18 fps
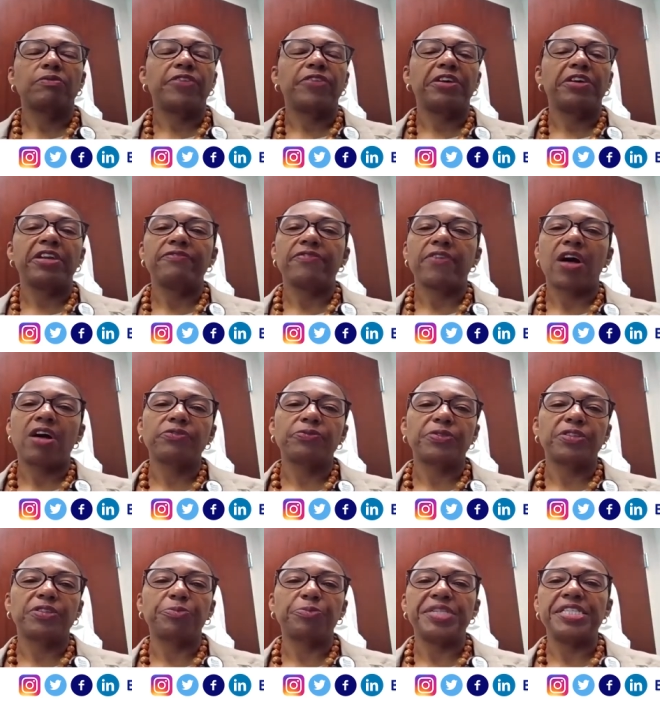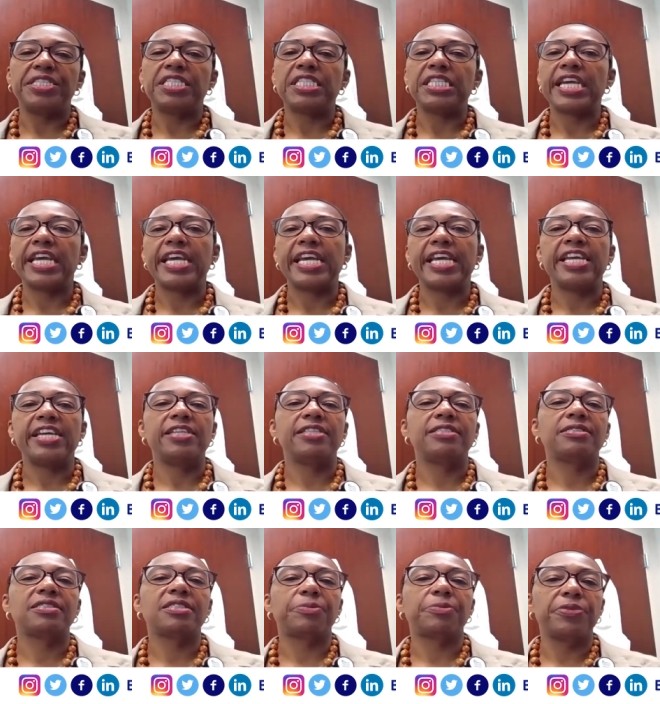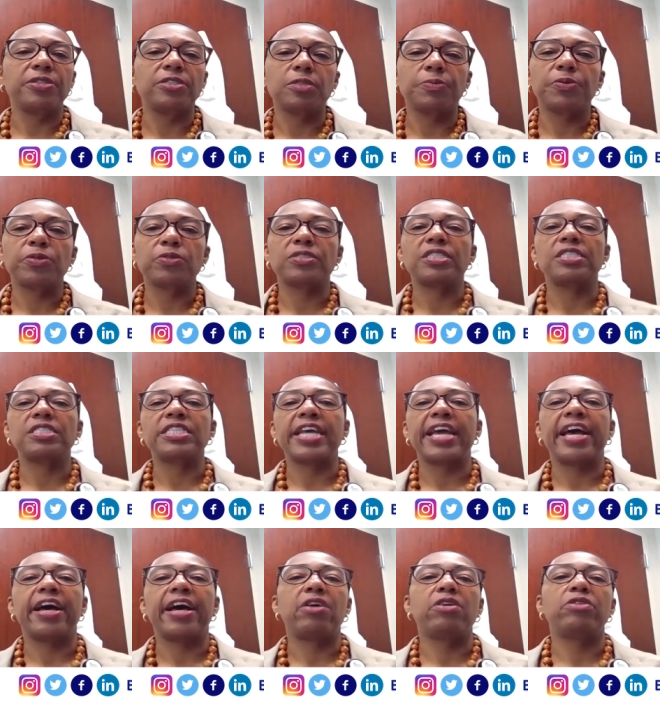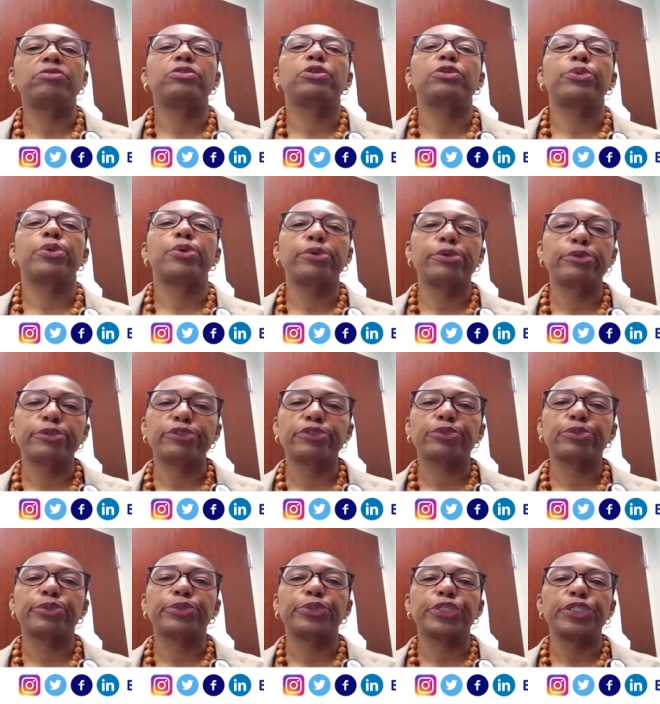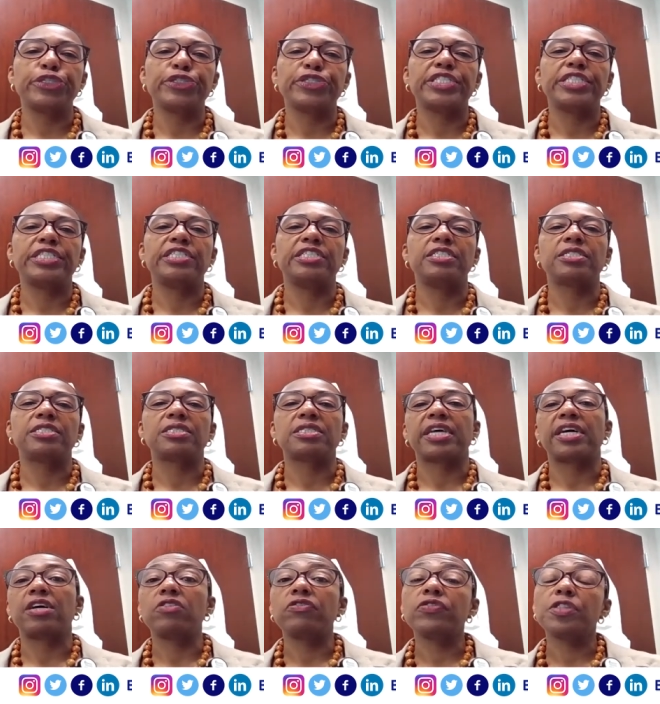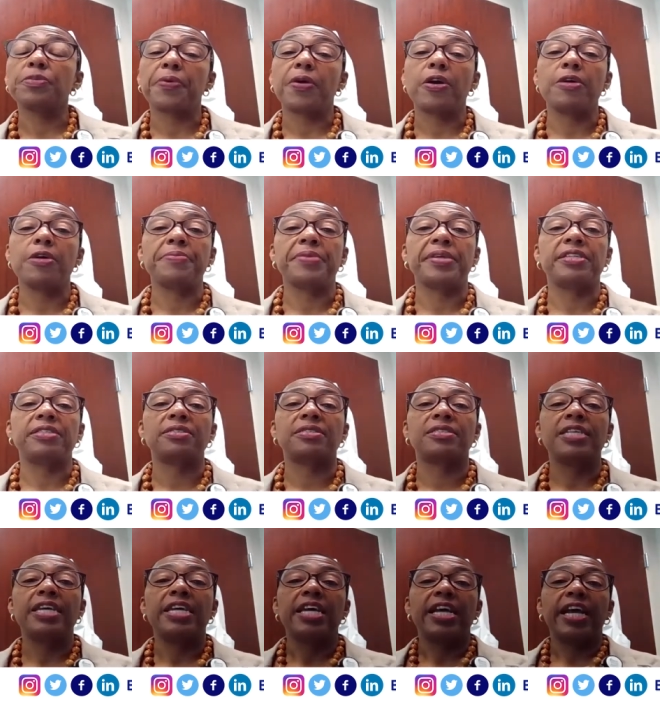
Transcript: very involved with PTAs, the principals in town, the local school nurses, the health departments,